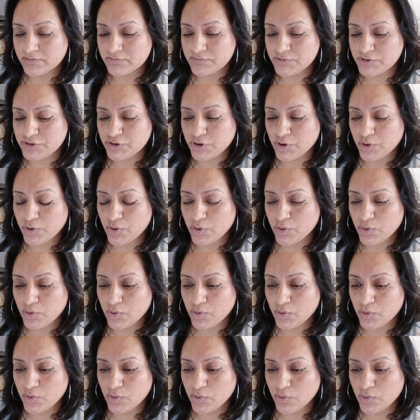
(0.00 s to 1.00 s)

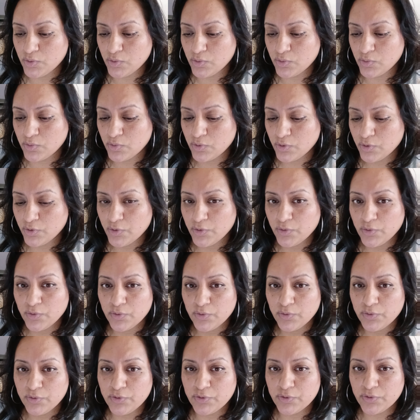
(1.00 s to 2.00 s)
So
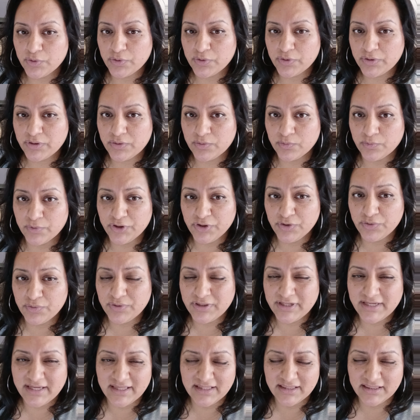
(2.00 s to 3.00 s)
when you
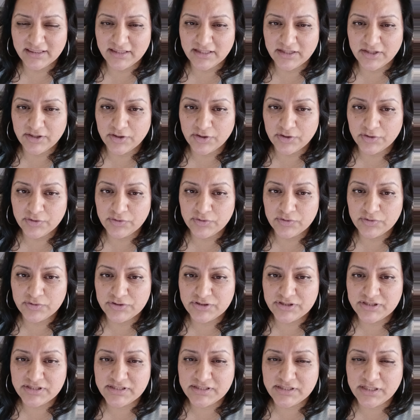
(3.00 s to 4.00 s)
get there, you
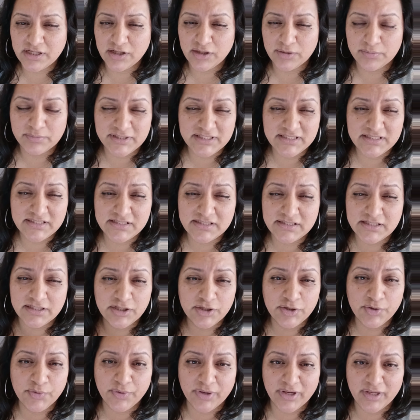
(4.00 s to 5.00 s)
just tell them this is an
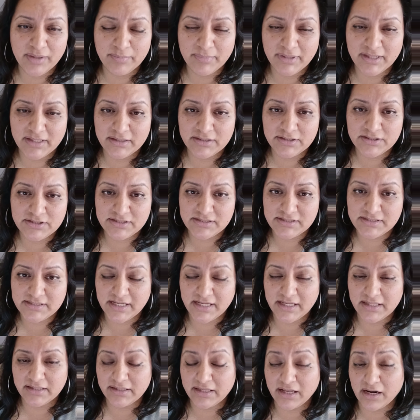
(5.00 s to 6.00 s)
agreement, just
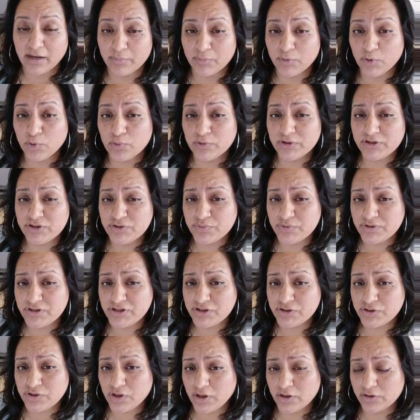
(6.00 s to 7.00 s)
saying that I'm going to
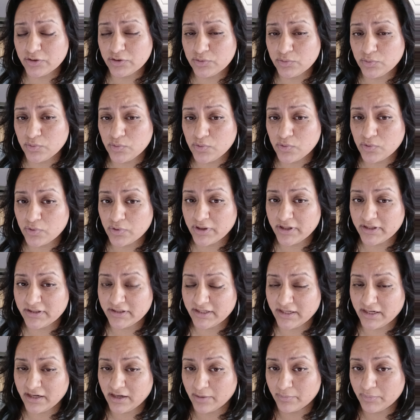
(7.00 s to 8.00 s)
install the door and
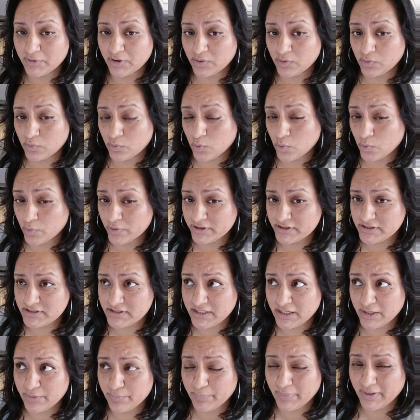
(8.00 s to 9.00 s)
that I'm going to
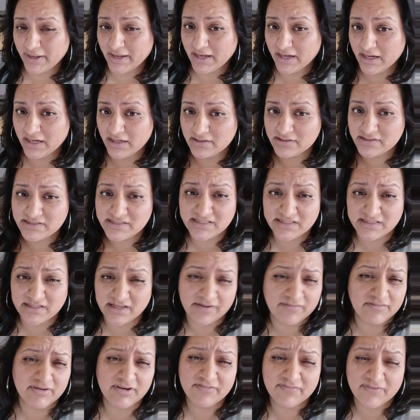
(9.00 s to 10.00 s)
get paid
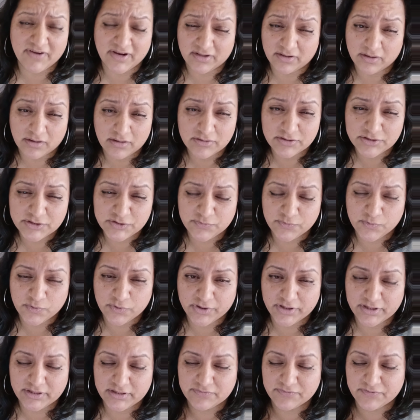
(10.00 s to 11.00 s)
$75 for
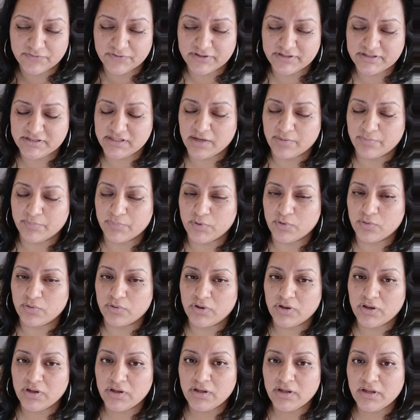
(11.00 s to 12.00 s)
it, for example.